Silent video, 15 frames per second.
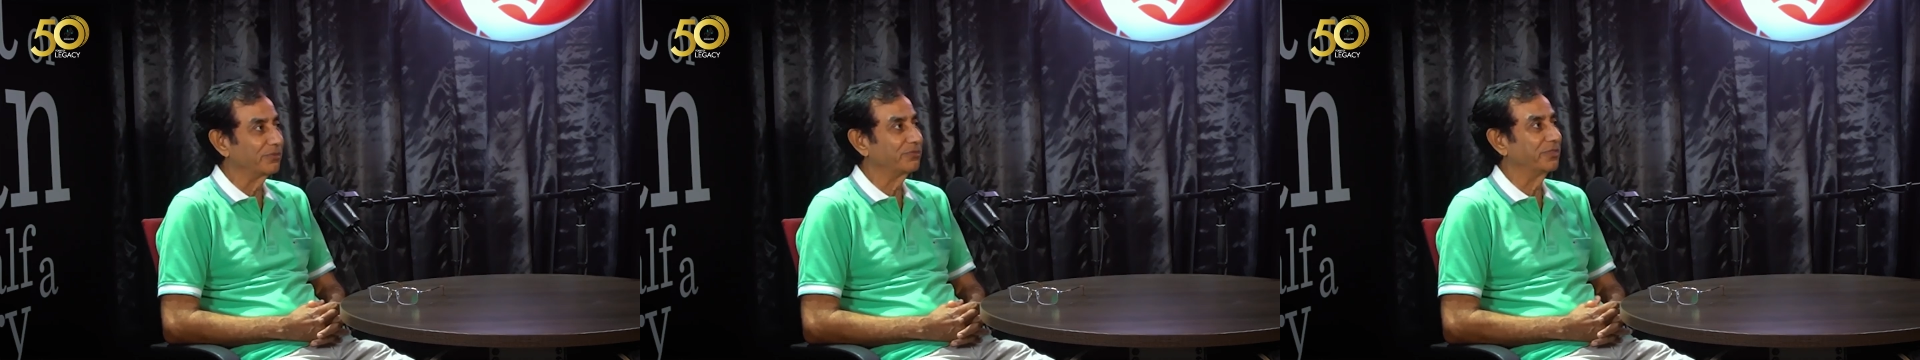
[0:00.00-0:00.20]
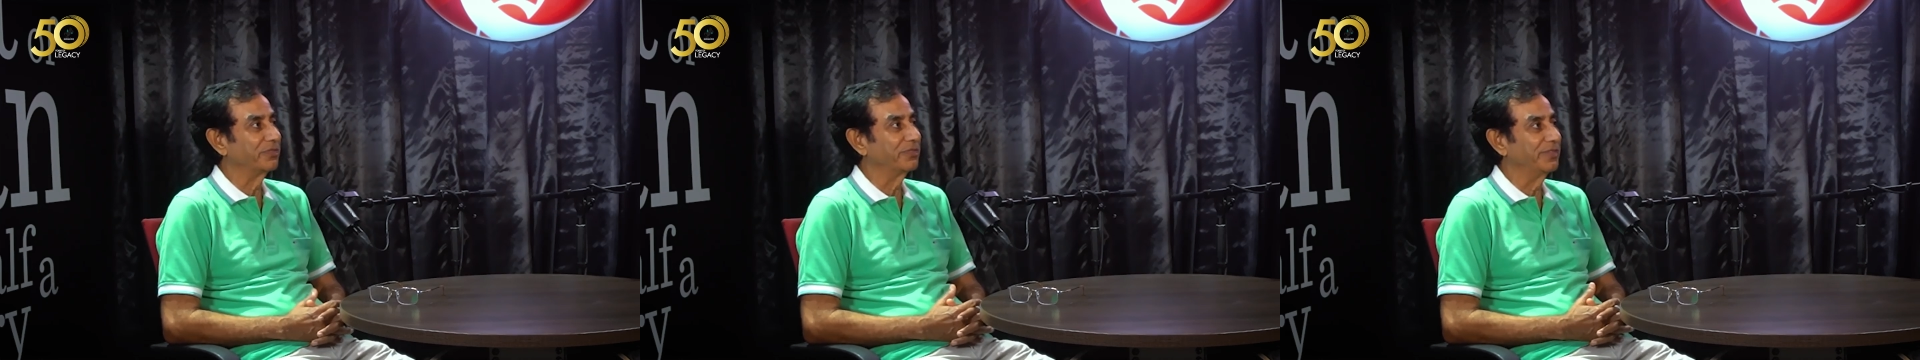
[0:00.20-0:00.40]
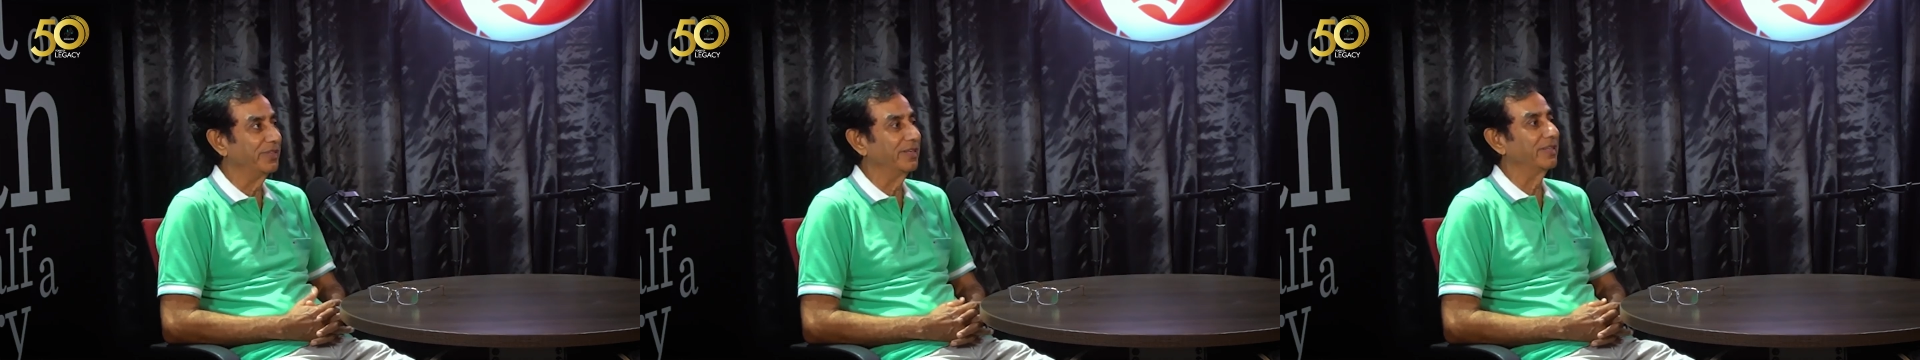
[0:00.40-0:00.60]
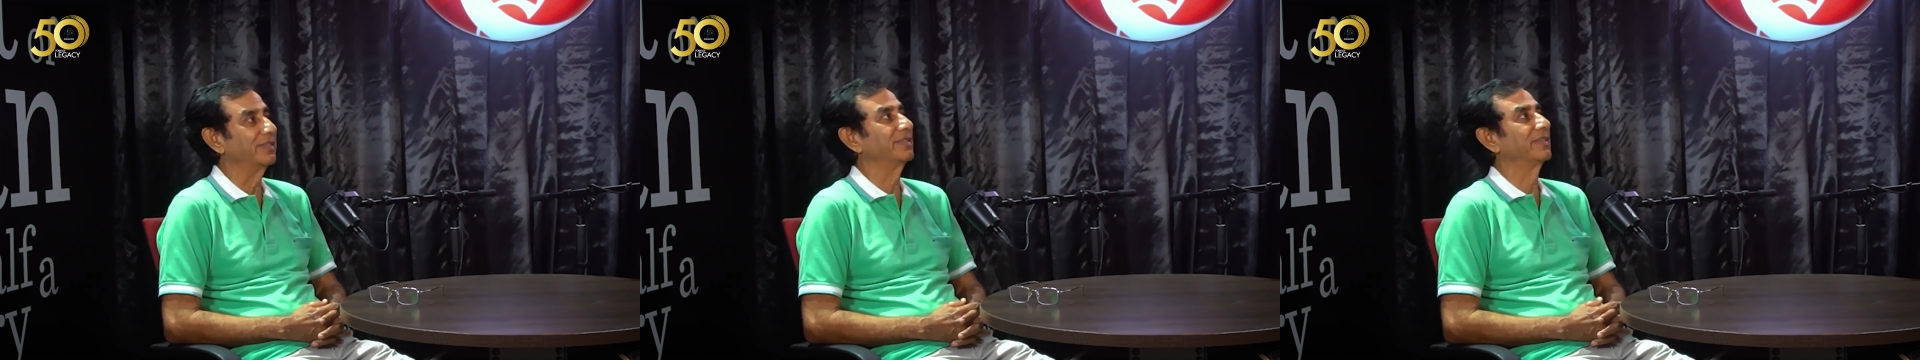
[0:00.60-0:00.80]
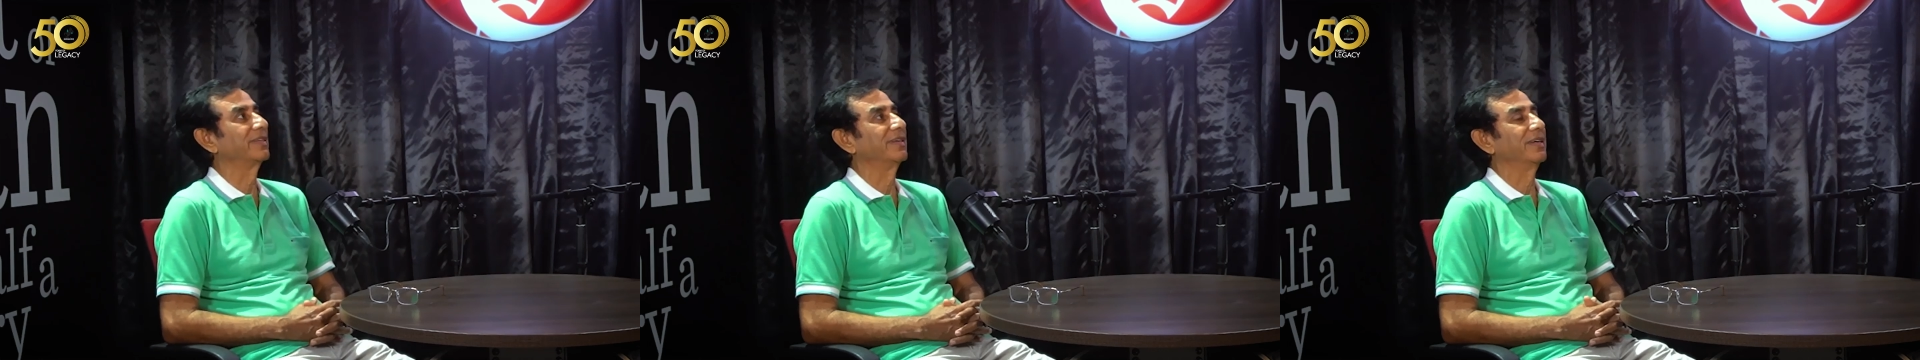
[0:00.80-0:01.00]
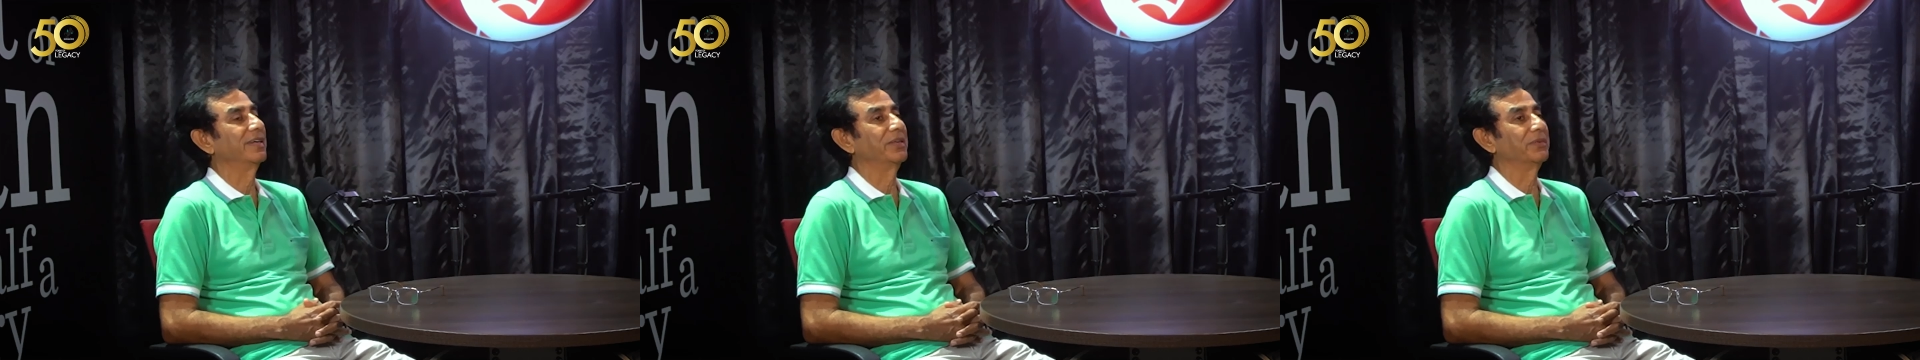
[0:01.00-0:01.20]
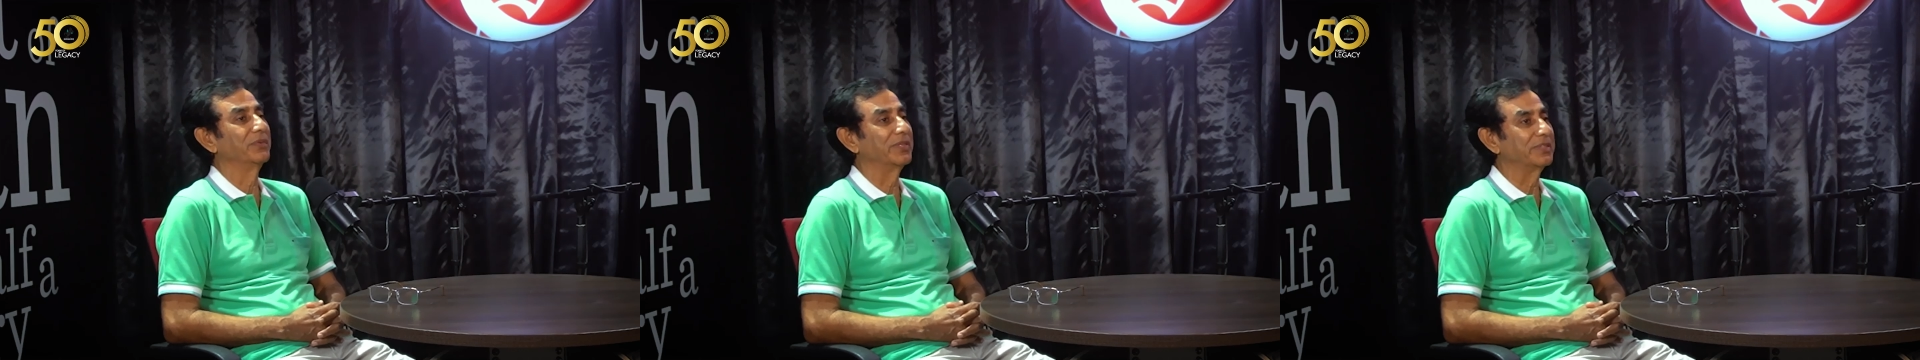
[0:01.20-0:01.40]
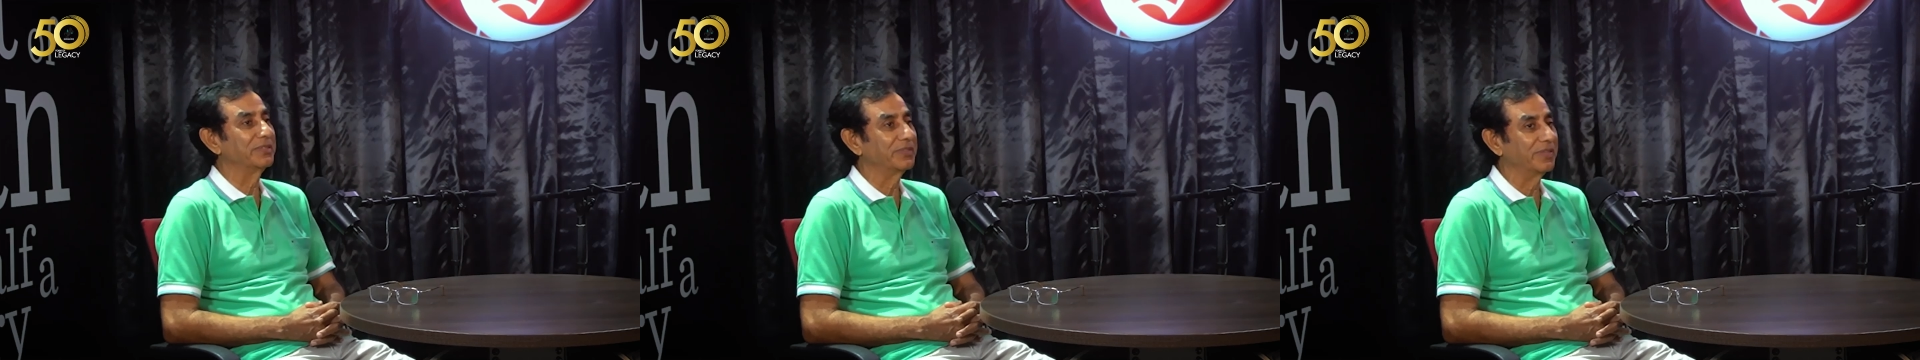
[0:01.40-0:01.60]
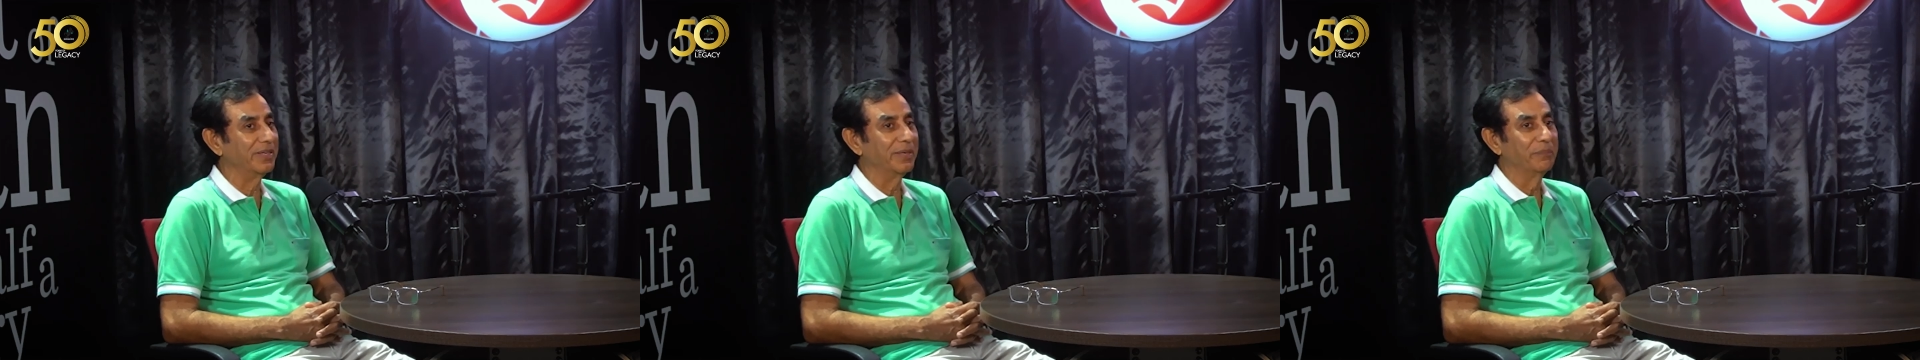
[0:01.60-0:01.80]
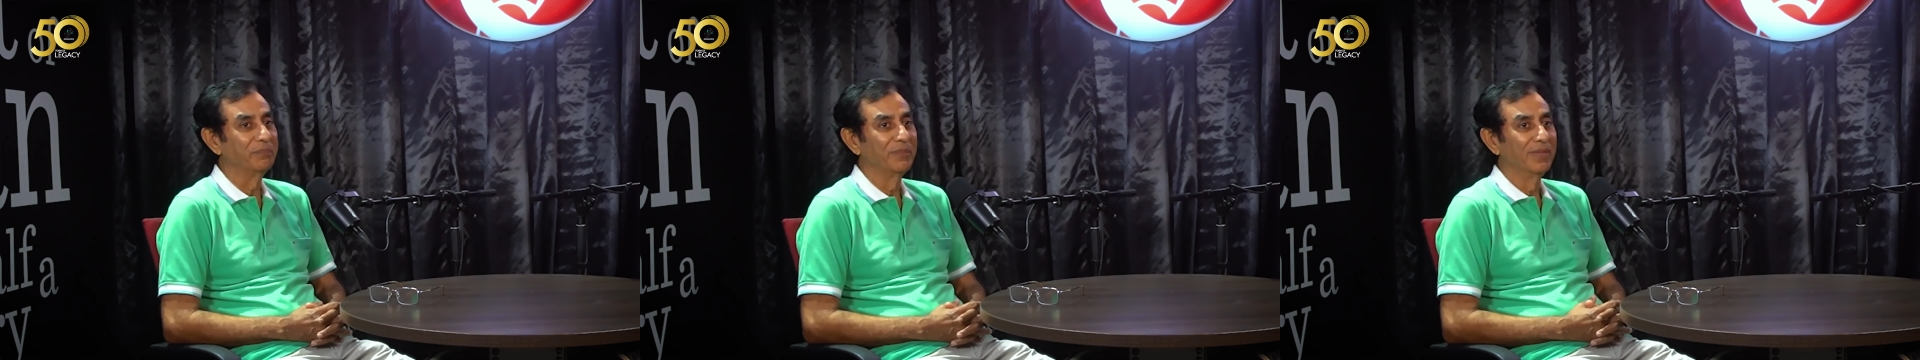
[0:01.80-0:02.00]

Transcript: 50th anniversary